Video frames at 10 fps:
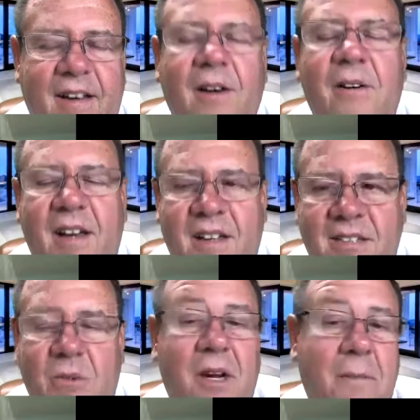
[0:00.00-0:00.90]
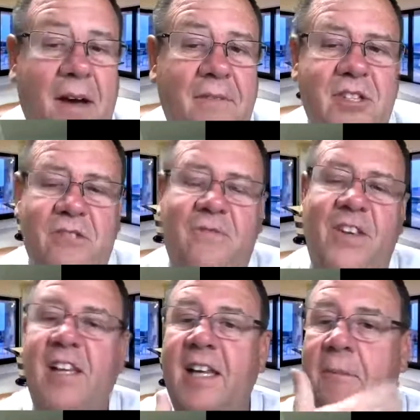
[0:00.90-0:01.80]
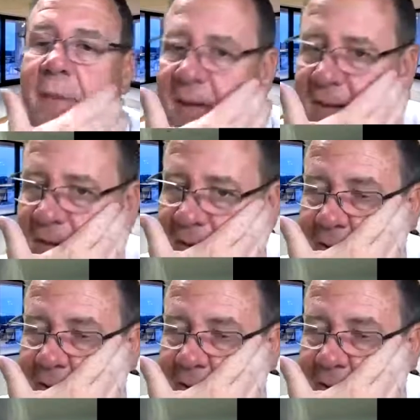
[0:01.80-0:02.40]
Okay. So what about just feeling better?